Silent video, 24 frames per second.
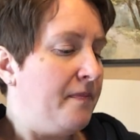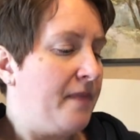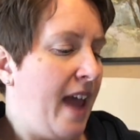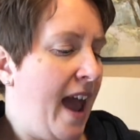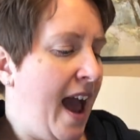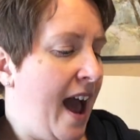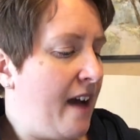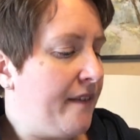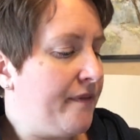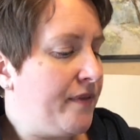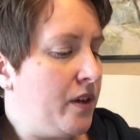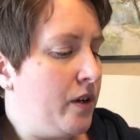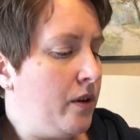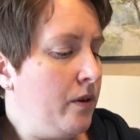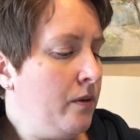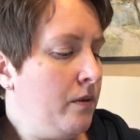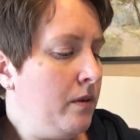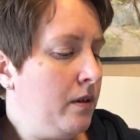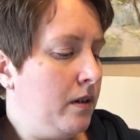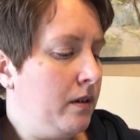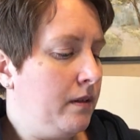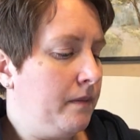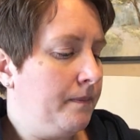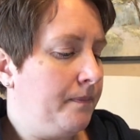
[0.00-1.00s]
Have
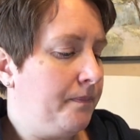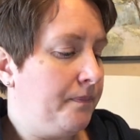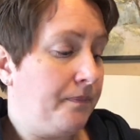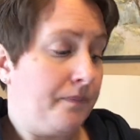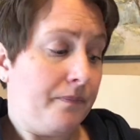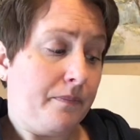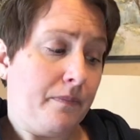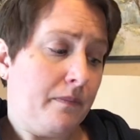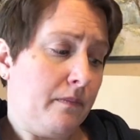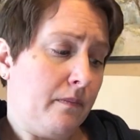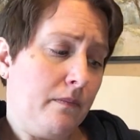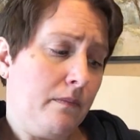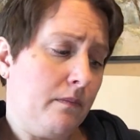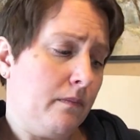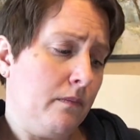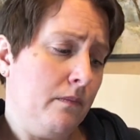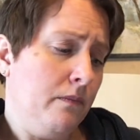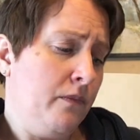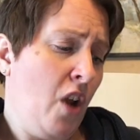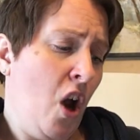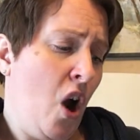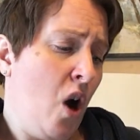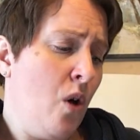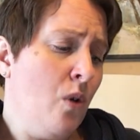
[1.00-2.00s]
you?
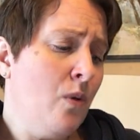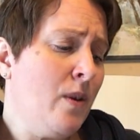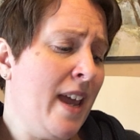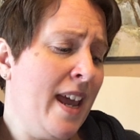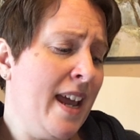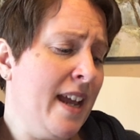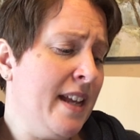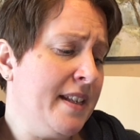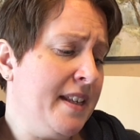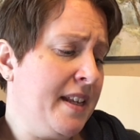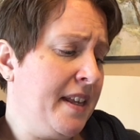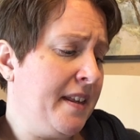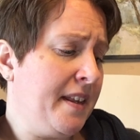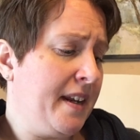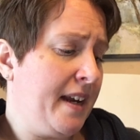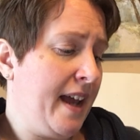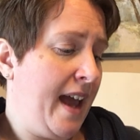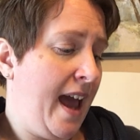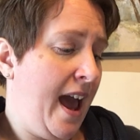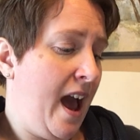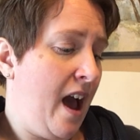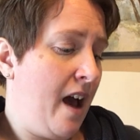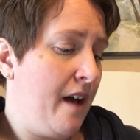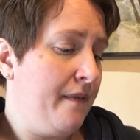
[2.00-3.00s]
No, can't say that I
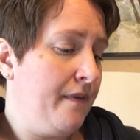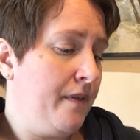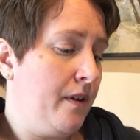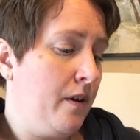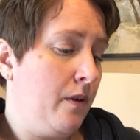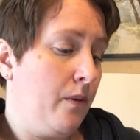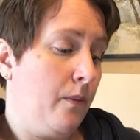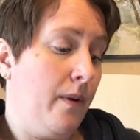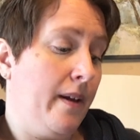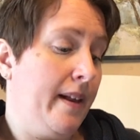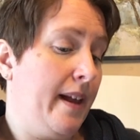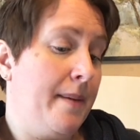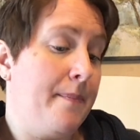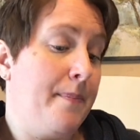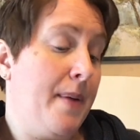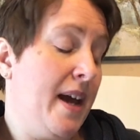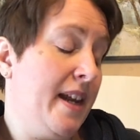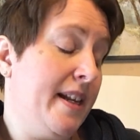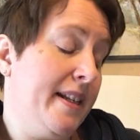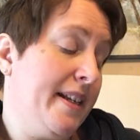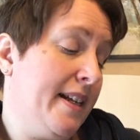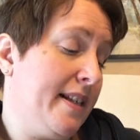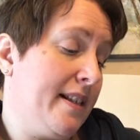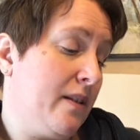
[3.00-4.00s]
have. Well, I
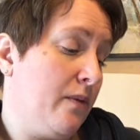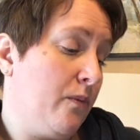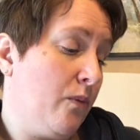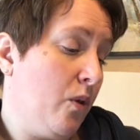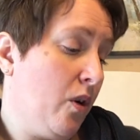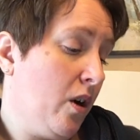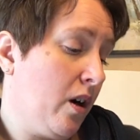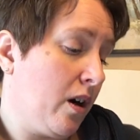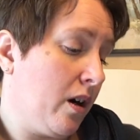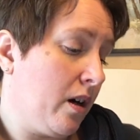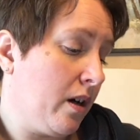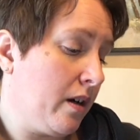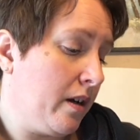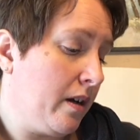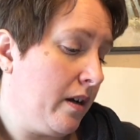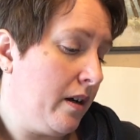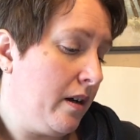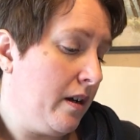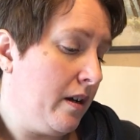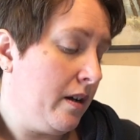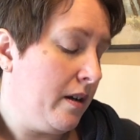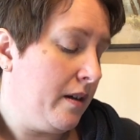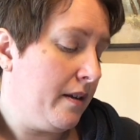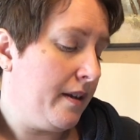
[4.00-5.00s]
bet it doesn't work.
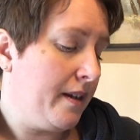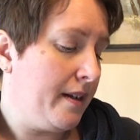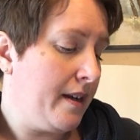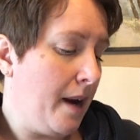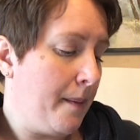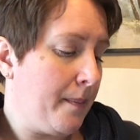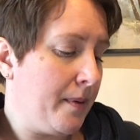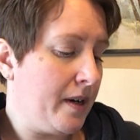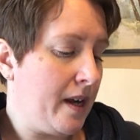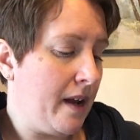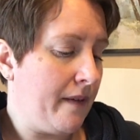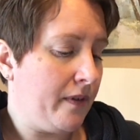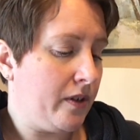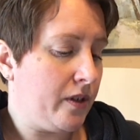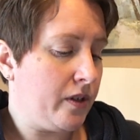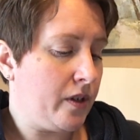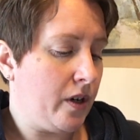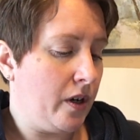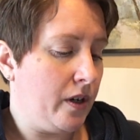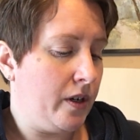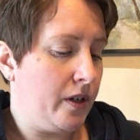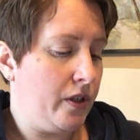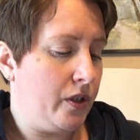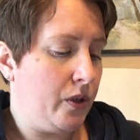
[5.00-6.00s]
The number devil
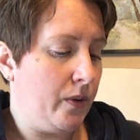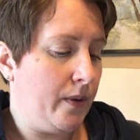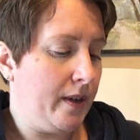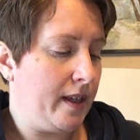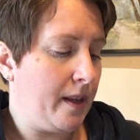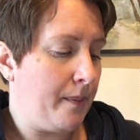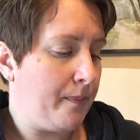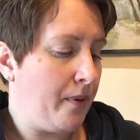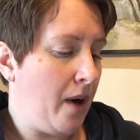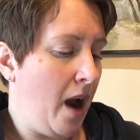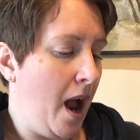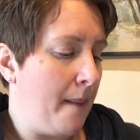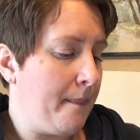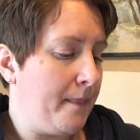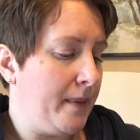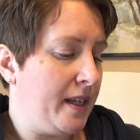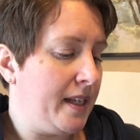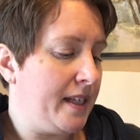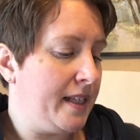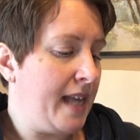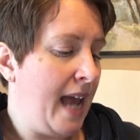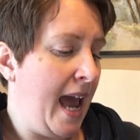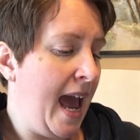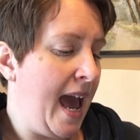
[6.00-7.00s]
started doing the problem in
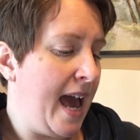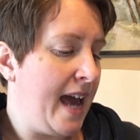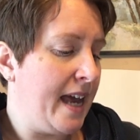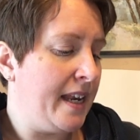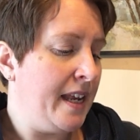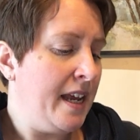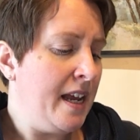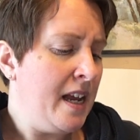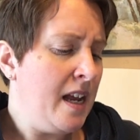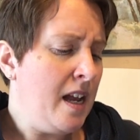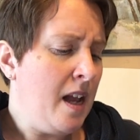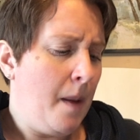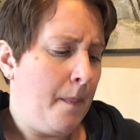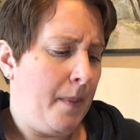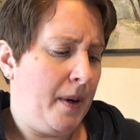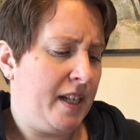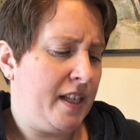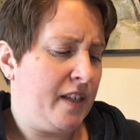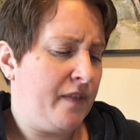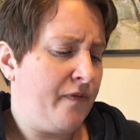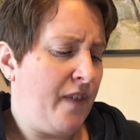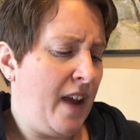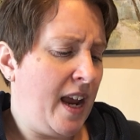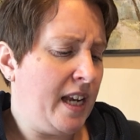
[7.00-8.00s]
his head, but
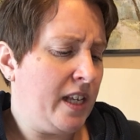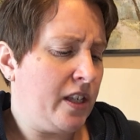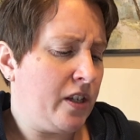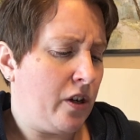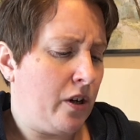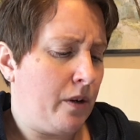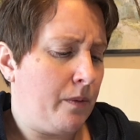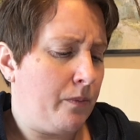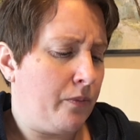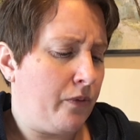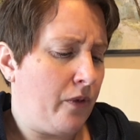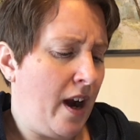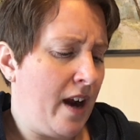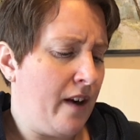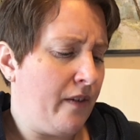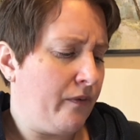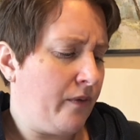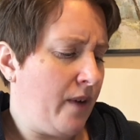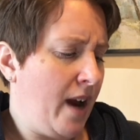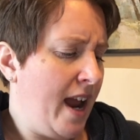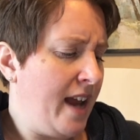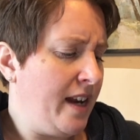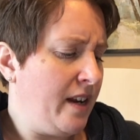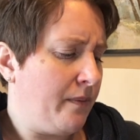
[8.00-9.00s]
his face turned
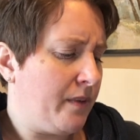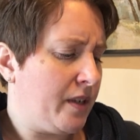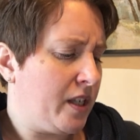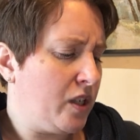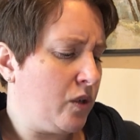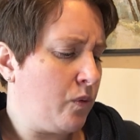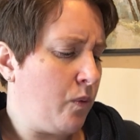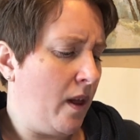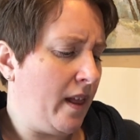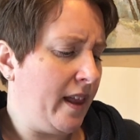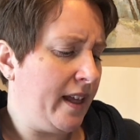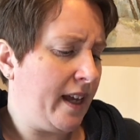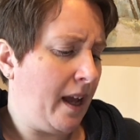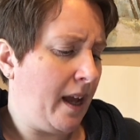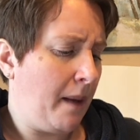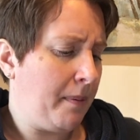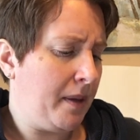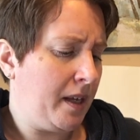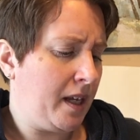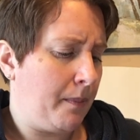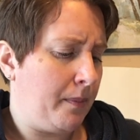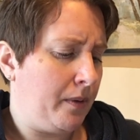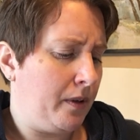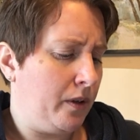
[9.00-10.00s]
bright red and was swelling up
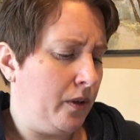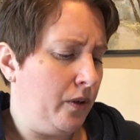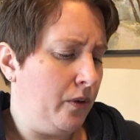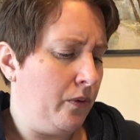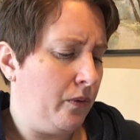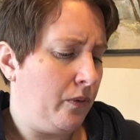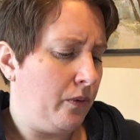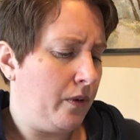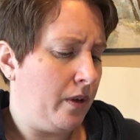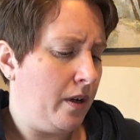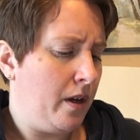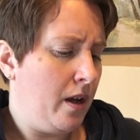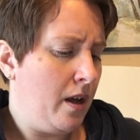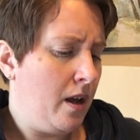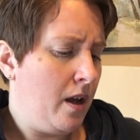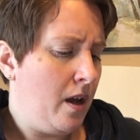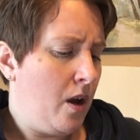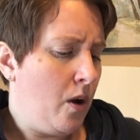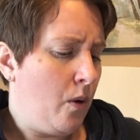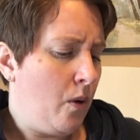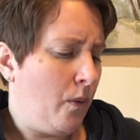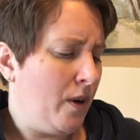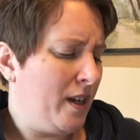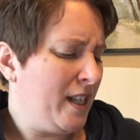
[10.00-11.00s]
like a balloon.
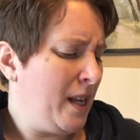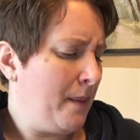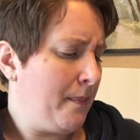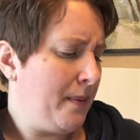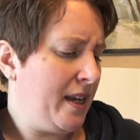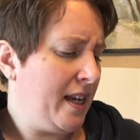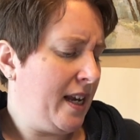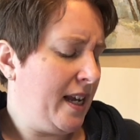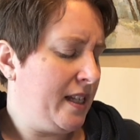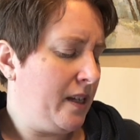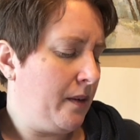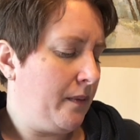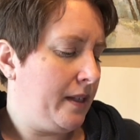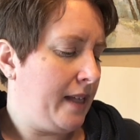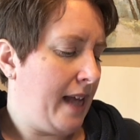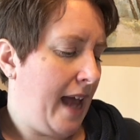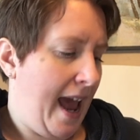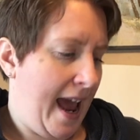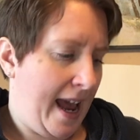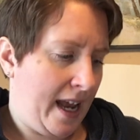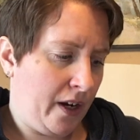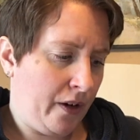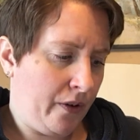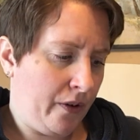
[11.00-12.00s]
Was it because he was
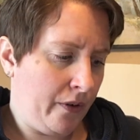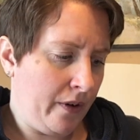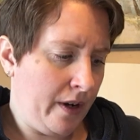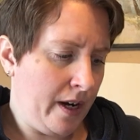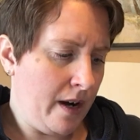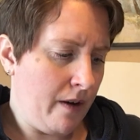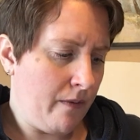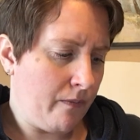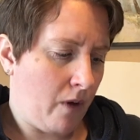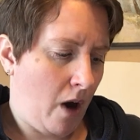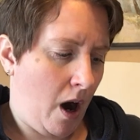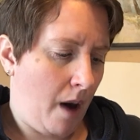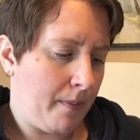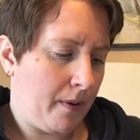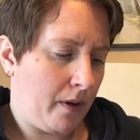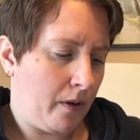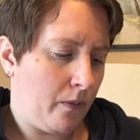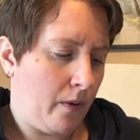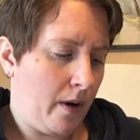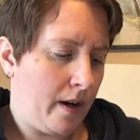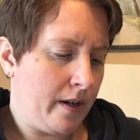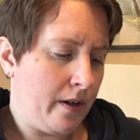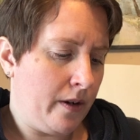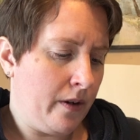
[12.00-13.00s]
angry, Robert
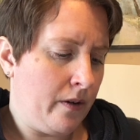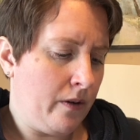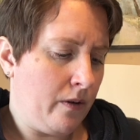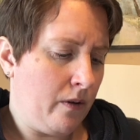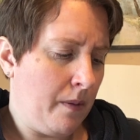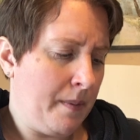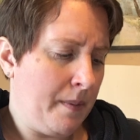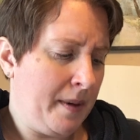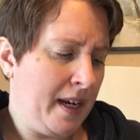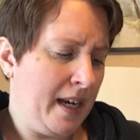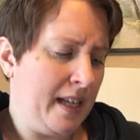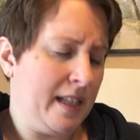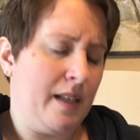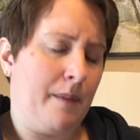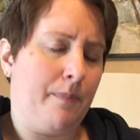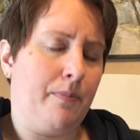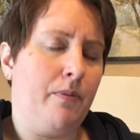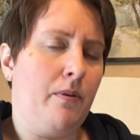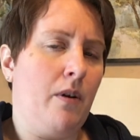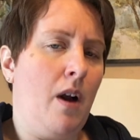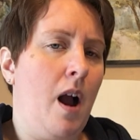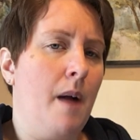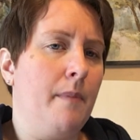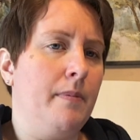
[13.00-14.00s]
wondered, or because the
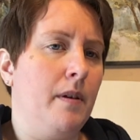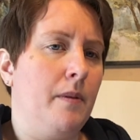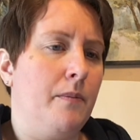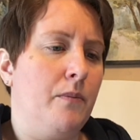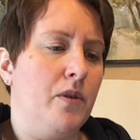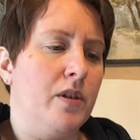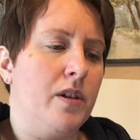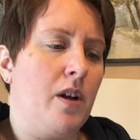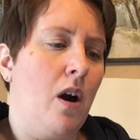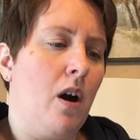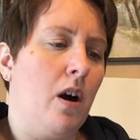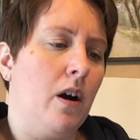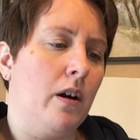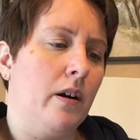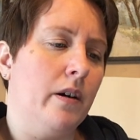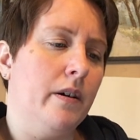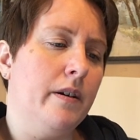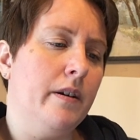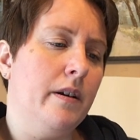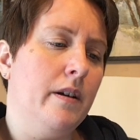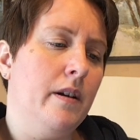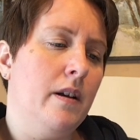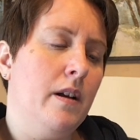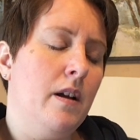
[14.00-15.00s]
problem was
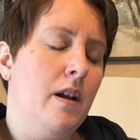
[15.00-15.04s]
hard?